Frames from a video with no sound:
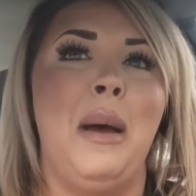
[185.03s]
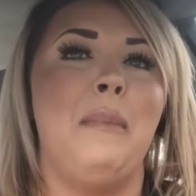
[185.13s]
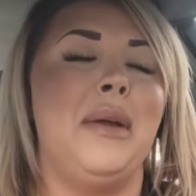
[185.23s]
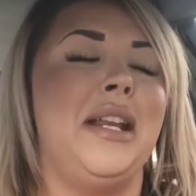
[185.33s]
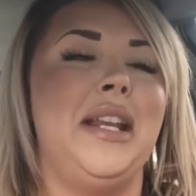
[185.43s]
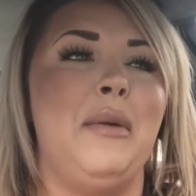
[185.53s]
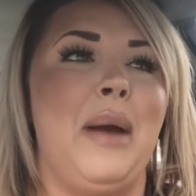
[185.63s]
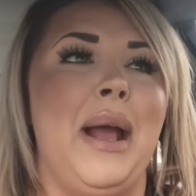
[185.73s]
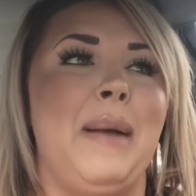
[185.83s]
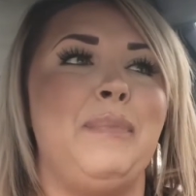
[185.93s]
But
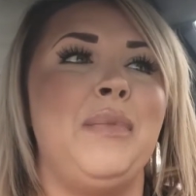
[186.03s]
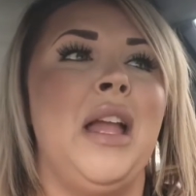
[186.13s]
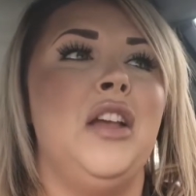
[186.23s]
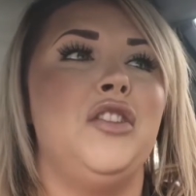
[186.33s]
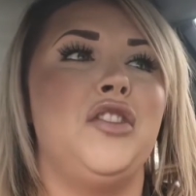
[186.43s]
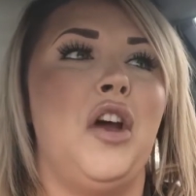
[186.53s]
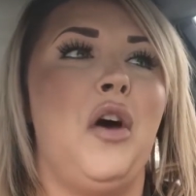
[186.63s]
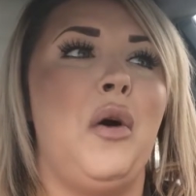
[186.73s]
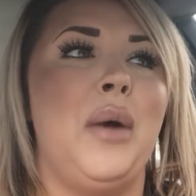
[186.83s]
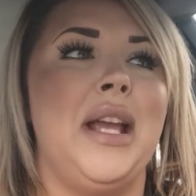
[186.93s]
anyway,
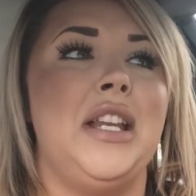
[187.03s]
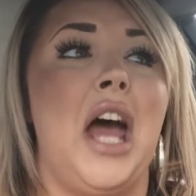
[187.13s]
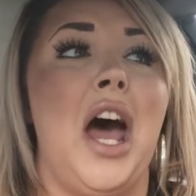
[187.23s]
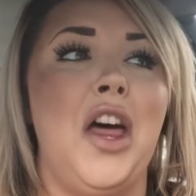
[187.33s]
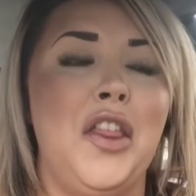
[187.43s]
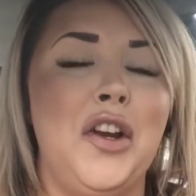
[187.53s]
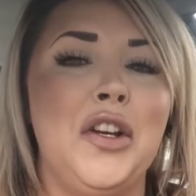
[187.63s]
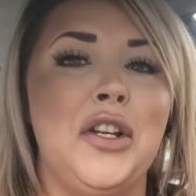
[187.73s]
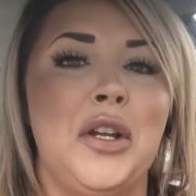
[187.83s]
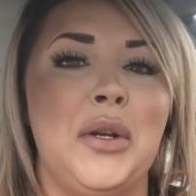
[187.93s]
so in other
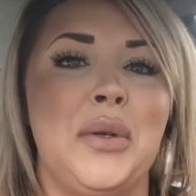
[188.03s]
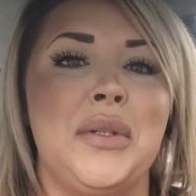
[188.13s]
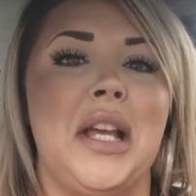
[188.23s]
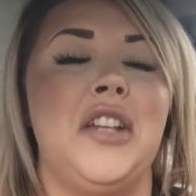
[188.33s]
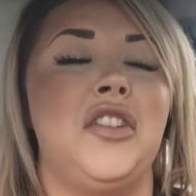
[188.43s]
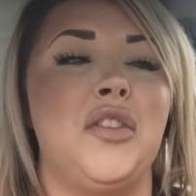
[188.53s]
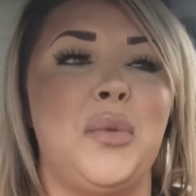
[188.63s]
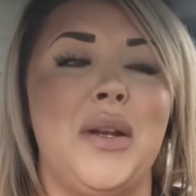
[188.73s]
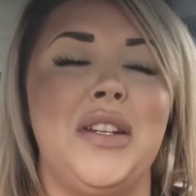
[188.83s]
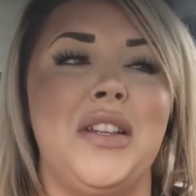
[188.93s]
news, I just
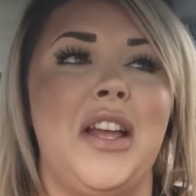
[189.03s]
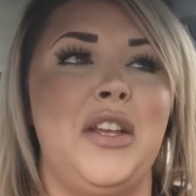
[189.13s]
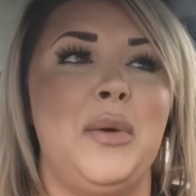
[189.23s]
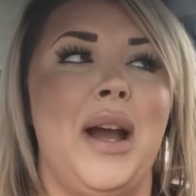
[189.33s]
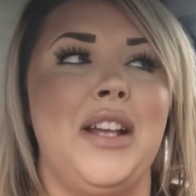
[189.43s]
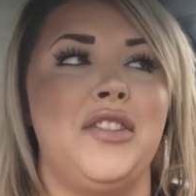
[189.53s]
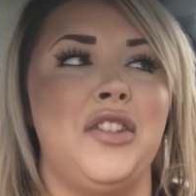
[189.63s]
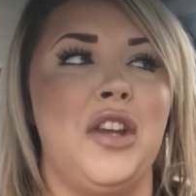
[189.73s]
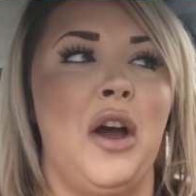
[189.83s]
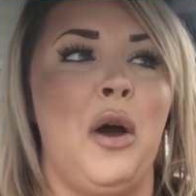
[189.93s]
wanted to let you guys
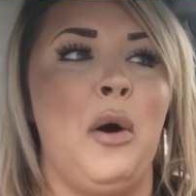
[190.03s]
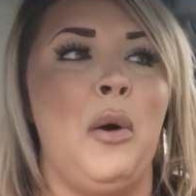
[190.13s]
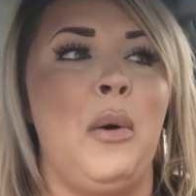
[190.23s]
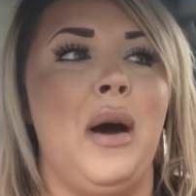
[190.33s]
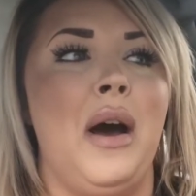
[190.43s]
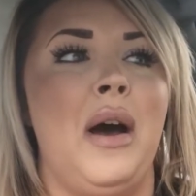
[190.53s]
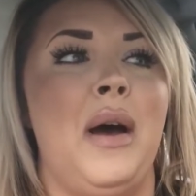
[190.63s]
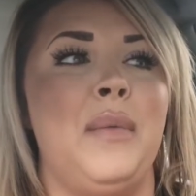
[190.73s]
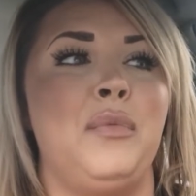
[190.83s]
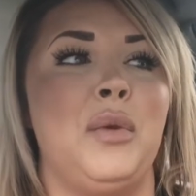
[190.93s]
know,
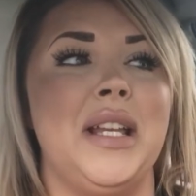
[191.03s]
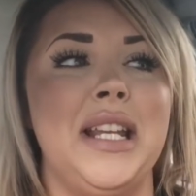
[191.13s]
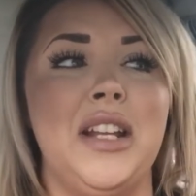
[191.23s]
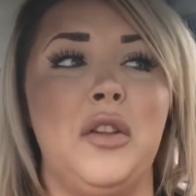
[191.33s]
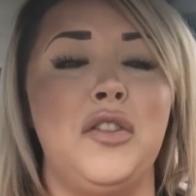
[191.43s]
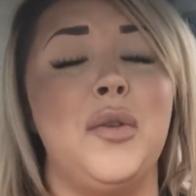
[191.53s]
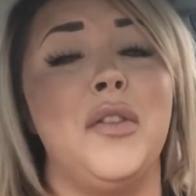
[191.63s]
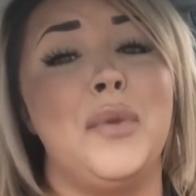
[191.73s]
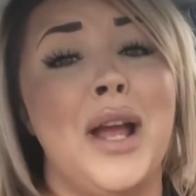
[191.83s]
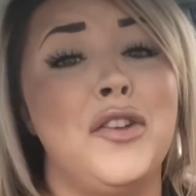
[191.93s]
we're getting closer to
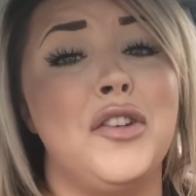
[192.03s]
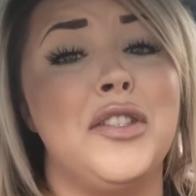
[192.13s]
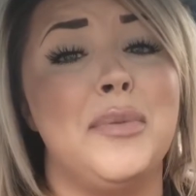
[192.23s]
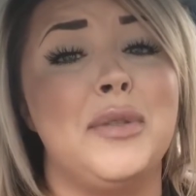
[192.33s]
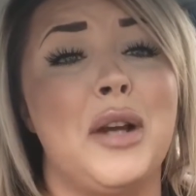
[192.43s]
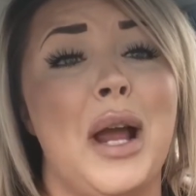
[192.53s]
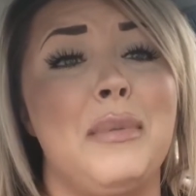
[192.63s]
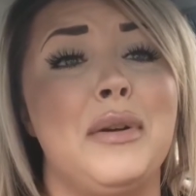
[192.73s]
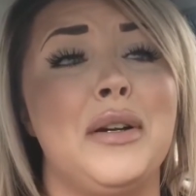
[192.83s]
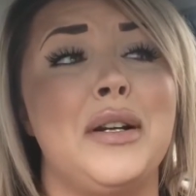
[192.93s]
300
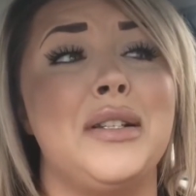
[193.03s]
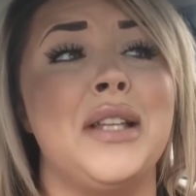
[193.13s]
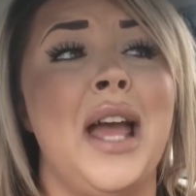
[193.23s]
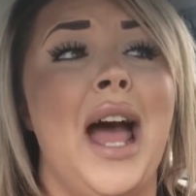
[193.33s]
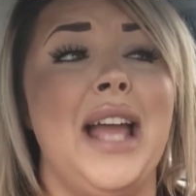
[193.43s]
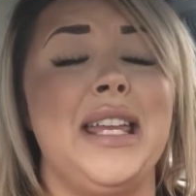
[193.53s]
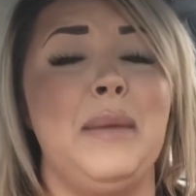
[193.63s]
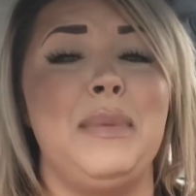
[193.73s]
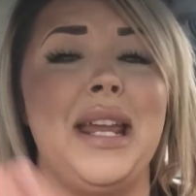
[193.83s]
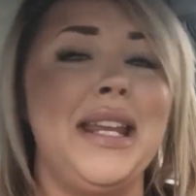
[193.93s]
subscribers. I
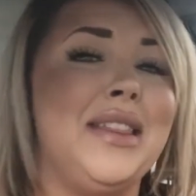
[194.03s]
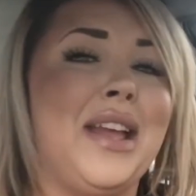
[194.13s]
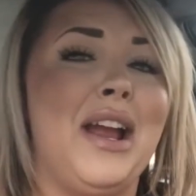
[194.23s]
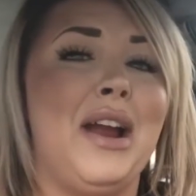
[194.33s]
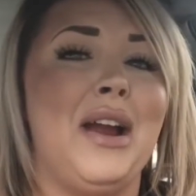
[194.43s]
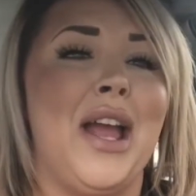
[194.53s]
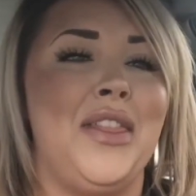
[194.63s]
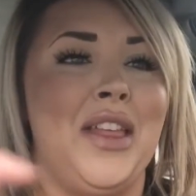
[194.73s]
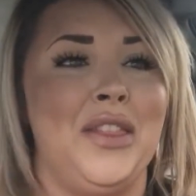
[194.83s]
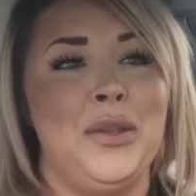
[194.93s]
keep getting there
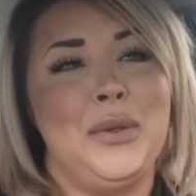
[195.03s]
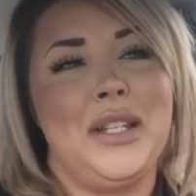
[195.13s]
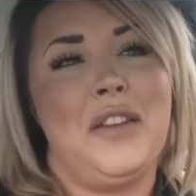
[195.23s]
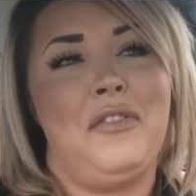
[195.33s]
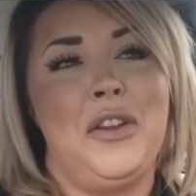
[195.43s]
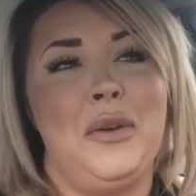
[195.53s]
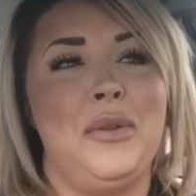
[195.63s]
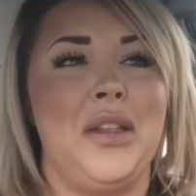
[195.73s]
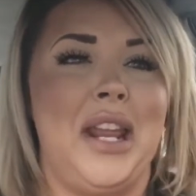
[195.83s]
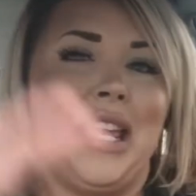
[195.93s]
and then losing a few.
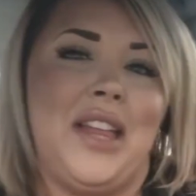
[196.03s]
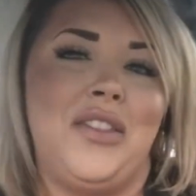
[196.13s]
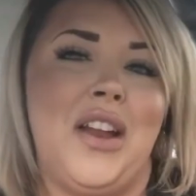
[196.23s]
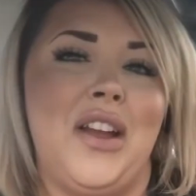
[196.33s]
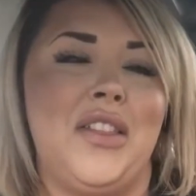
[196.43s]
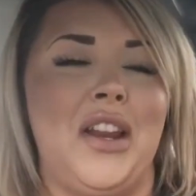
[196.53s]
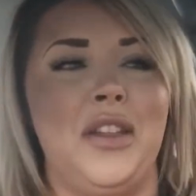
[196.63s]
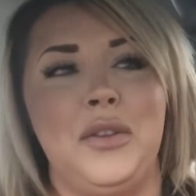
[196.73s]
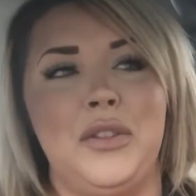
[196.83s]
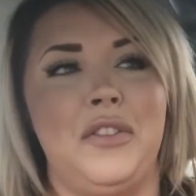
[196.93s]
Then I get there, then I
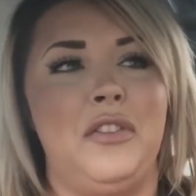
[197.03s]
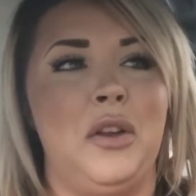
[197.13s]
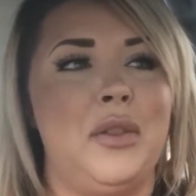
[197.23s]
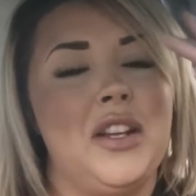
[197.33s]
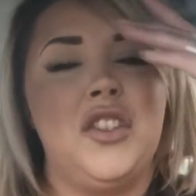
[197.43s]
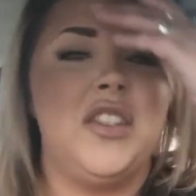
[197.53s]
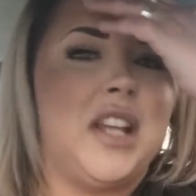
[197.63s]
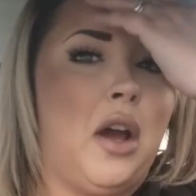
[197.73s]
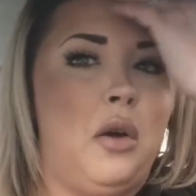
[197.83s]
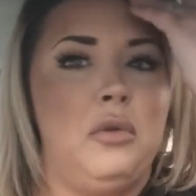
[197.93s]
lose a few. That's just
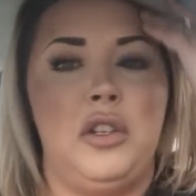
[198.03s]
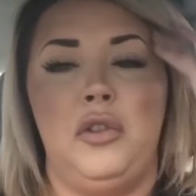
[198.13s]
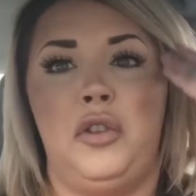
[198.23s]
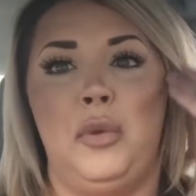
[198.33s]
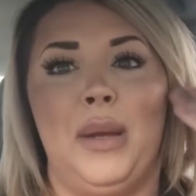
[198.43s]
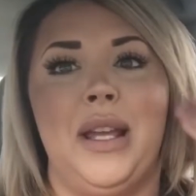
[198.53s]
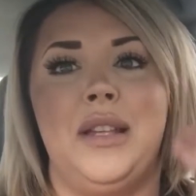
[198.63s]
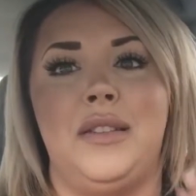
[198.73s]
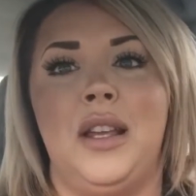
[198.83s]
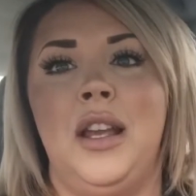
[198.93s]
how YouTube
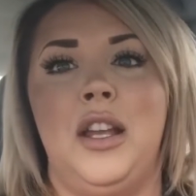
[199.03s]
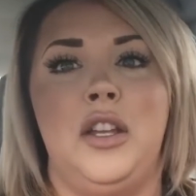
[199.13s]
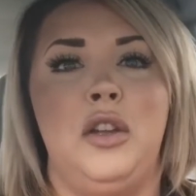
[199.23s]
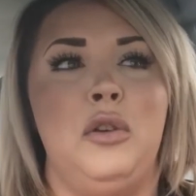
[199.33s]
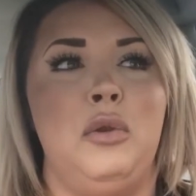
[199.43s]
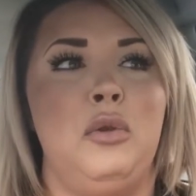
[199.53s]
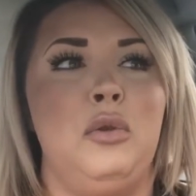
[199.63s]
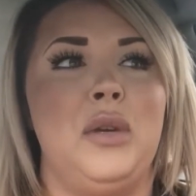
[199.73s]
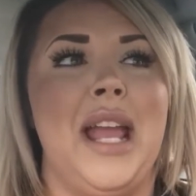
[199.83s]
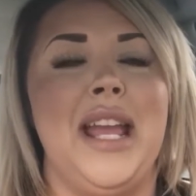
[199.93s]
is.
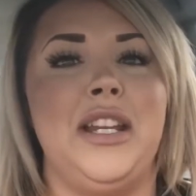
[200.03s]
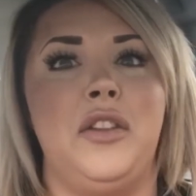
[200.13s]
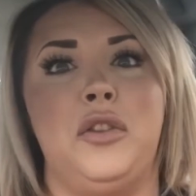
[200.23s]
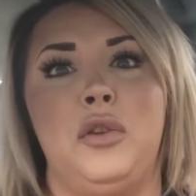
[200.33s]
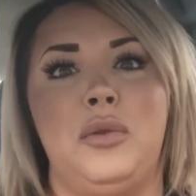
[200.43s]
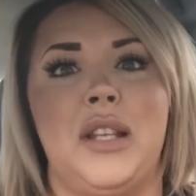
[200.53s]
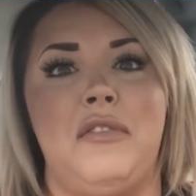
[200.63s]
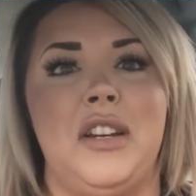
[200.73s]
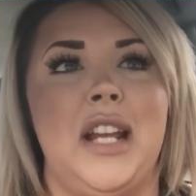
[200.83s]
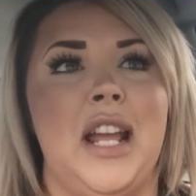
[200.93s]
You gain and lose
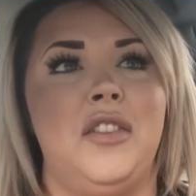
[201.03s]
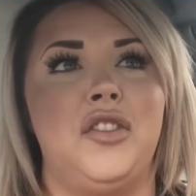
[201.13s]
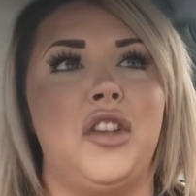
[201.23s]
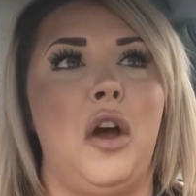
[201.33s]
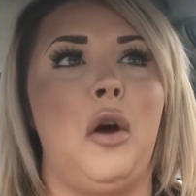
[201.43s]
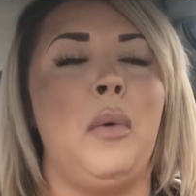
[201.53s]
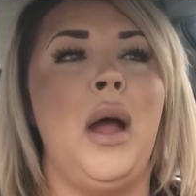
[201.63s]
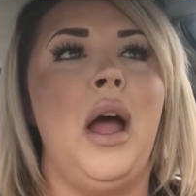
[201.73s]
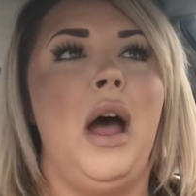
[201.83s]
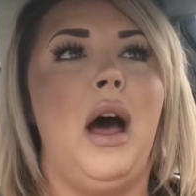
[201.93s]
every day. So,
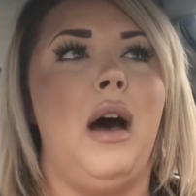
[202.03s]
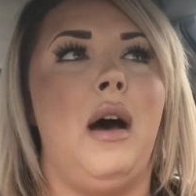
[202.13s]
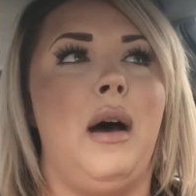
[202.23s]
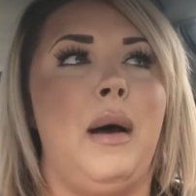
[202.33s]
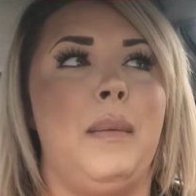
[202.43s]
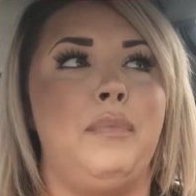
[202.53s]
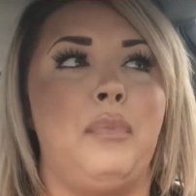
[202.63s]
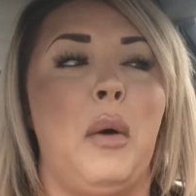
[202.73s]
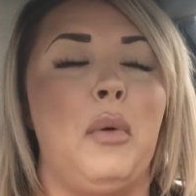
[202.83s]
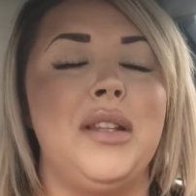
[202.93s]

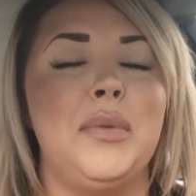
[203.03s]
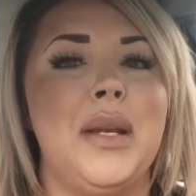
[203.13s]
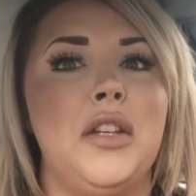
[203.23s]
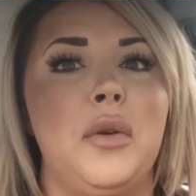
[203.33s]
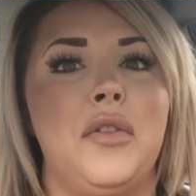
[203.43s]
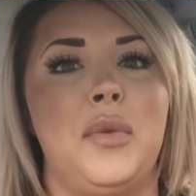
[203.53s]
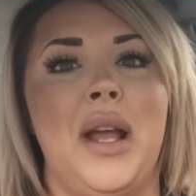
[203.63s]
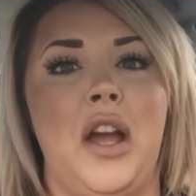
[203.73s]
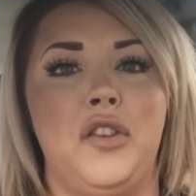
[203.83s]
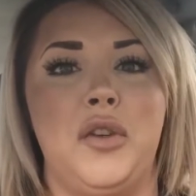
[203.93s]
but once we get to our
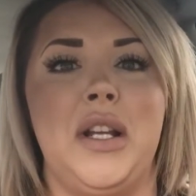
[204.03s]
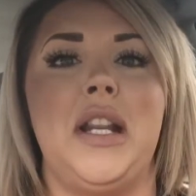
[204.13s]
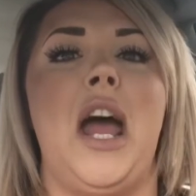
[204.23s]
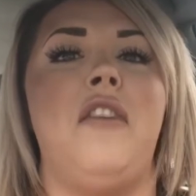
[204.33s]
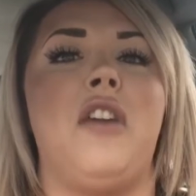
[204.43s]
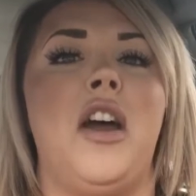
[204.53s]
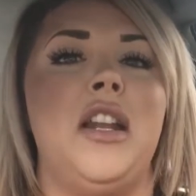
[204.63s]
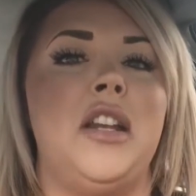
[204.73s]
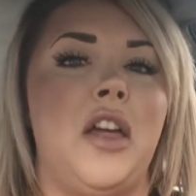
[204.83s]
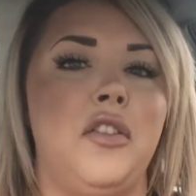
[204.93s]
300, I've got
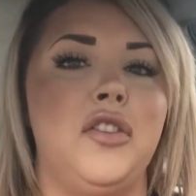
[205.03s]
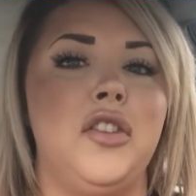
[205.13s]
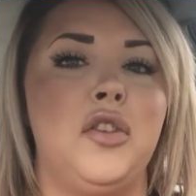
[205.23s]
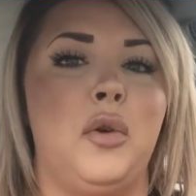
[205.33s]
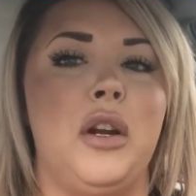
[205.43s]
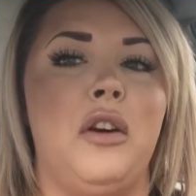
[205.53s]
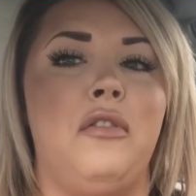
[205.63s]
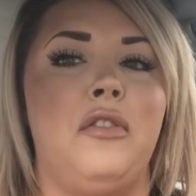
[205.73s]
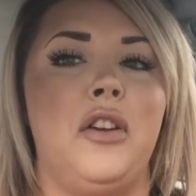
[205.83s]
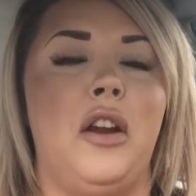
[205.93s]
another tutorial
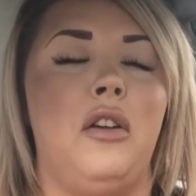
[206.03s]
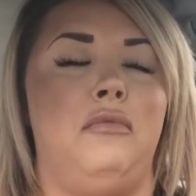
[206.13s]
for you,